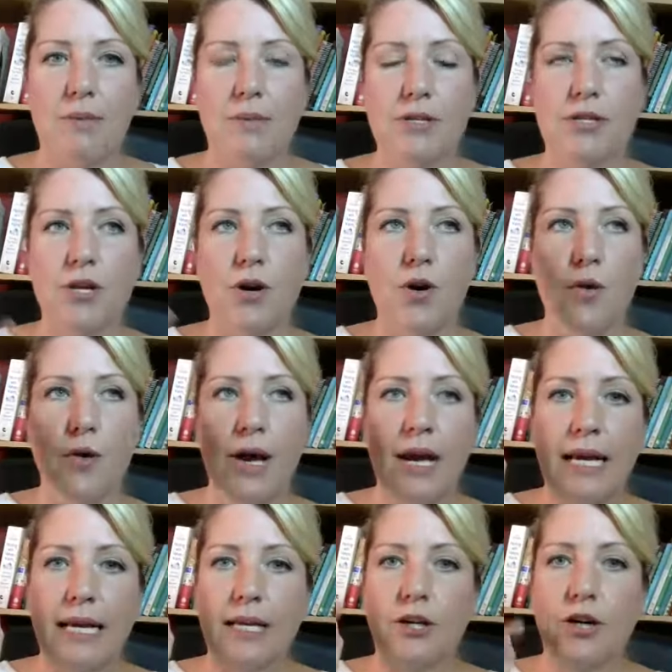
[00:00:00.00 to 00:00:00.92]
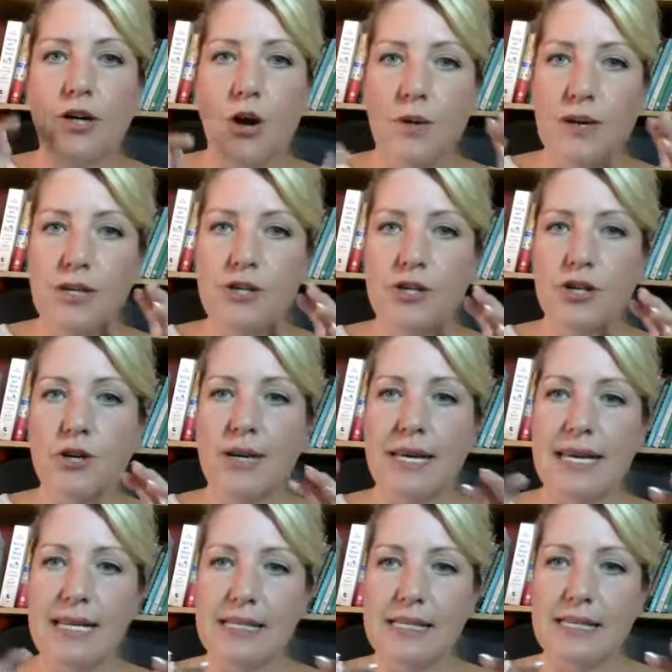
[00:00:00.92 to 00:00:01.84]
So go into your
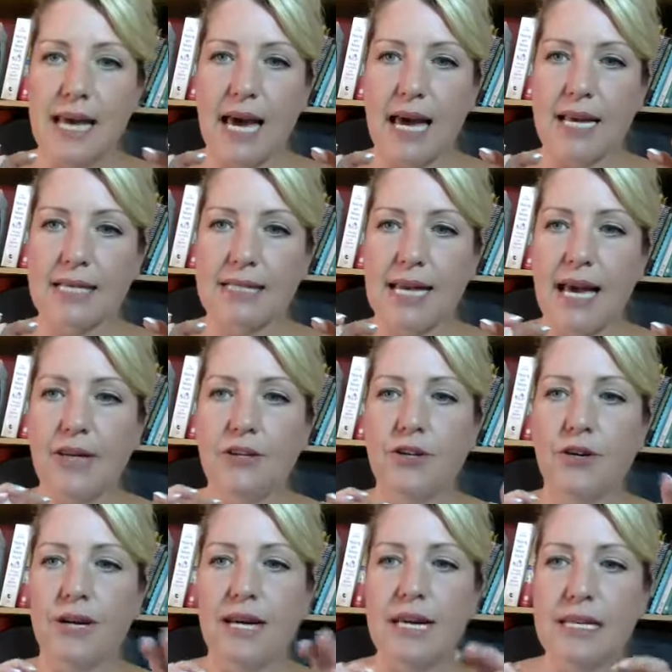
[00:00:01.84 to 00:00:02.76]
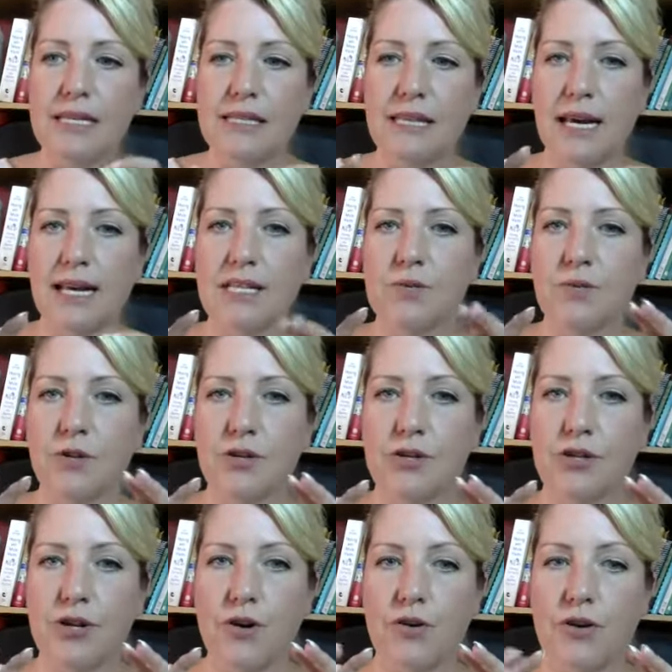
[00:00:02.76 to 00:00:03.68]
insights, and your insights will
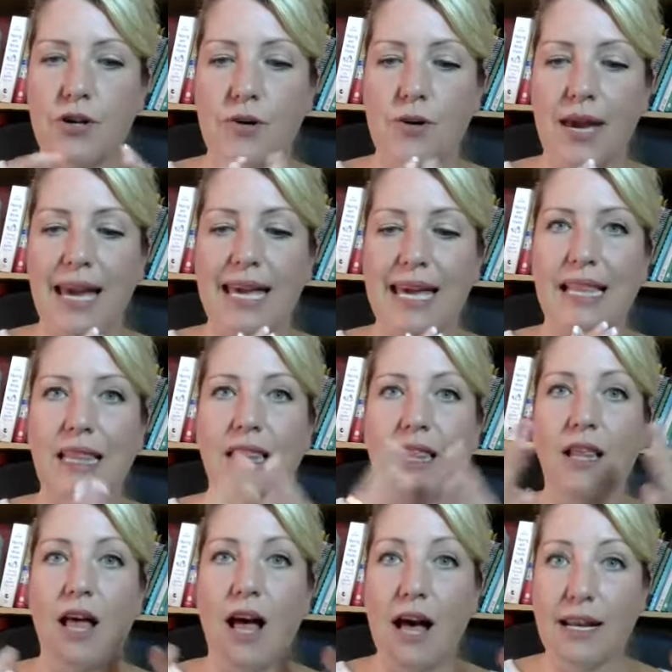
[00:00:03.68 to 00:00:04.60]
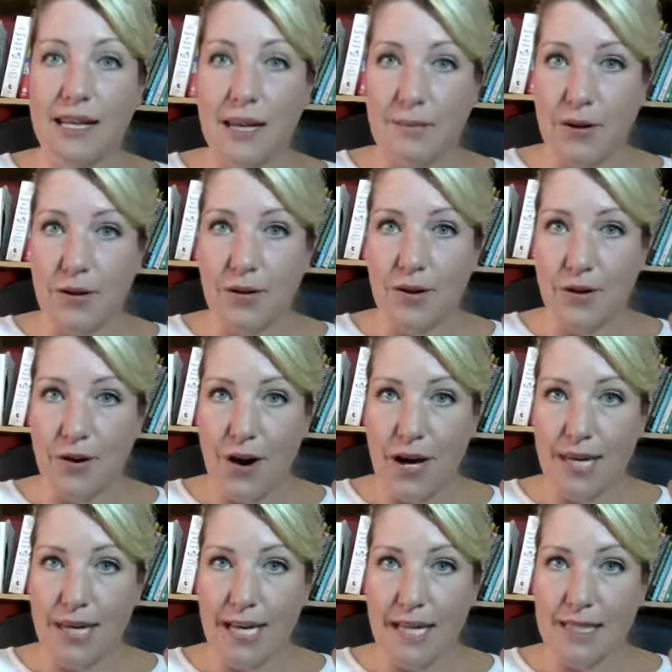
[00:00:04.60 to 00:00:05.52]
show you a lot about your
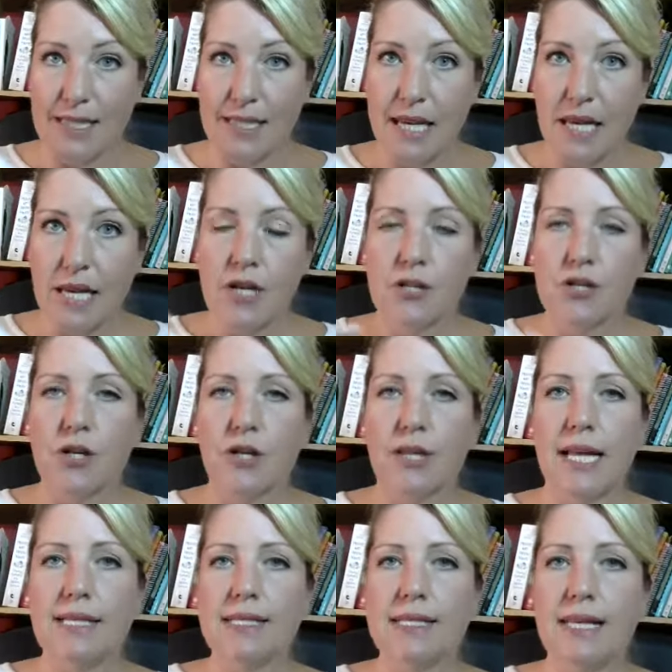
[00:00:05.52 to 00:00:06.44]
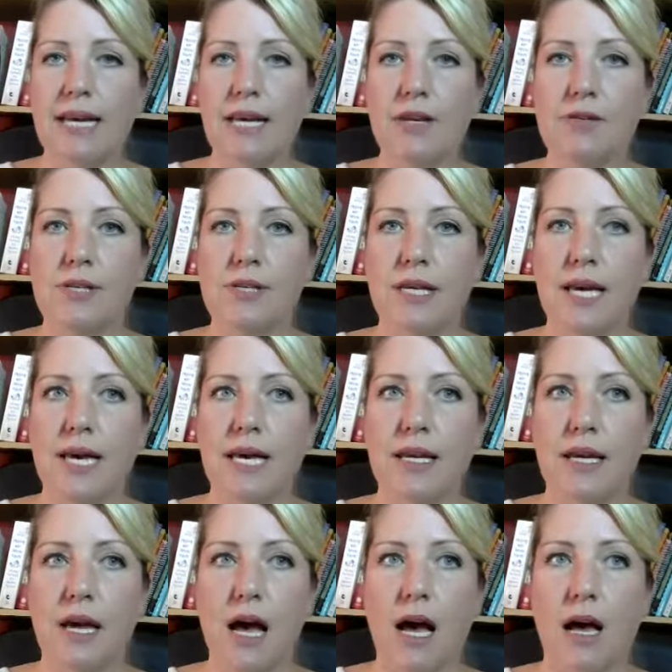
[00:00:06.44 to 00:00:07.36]
audience. So let's say you
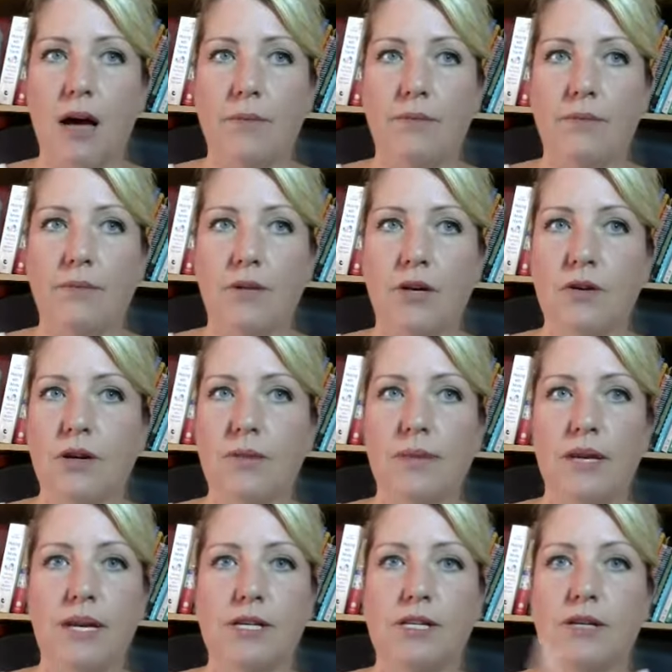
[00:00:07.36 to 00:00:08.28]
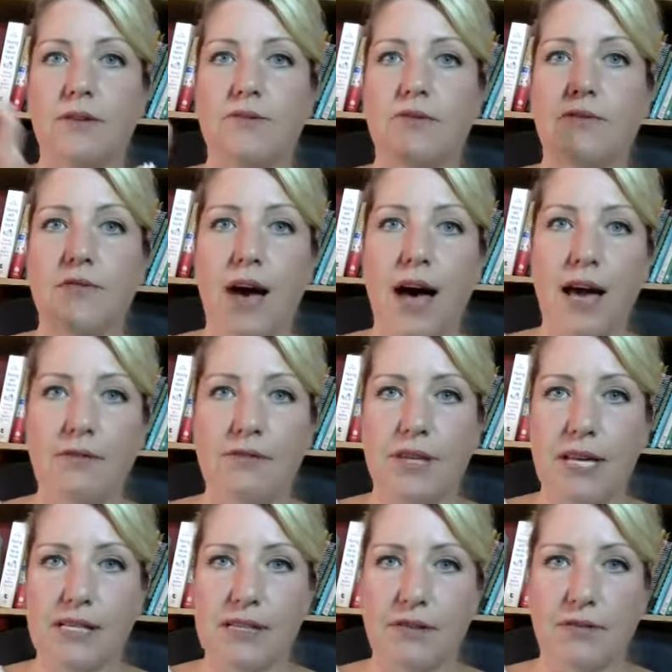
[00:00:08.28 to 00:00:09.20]
did, you committed to 5
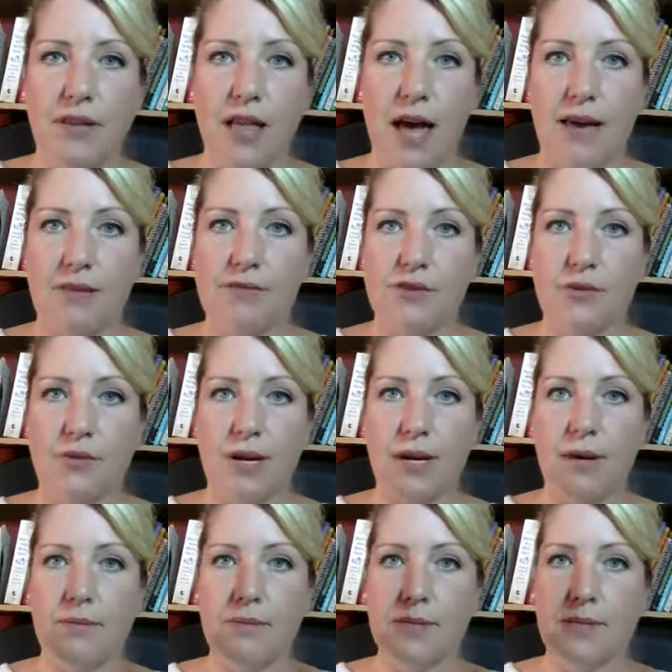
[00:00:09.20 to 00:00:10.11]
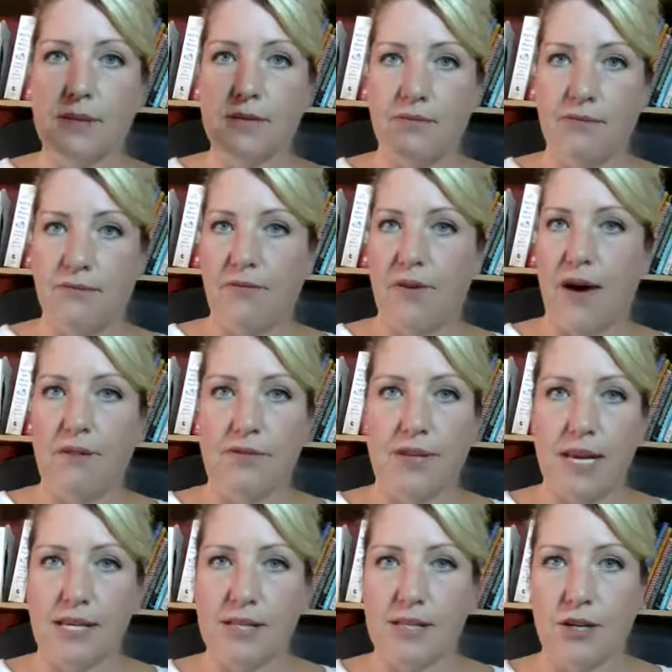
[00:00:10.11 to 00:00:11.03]
days of live streams, 5
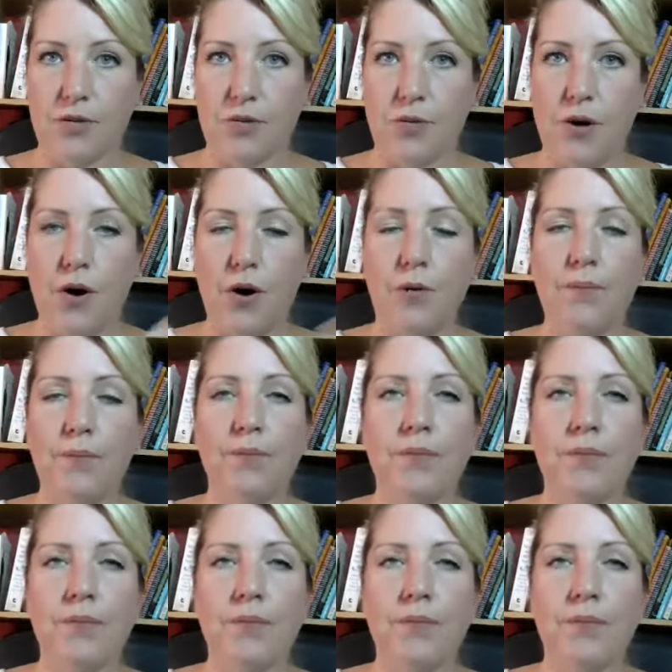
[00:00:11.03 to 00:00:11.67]
days in a row.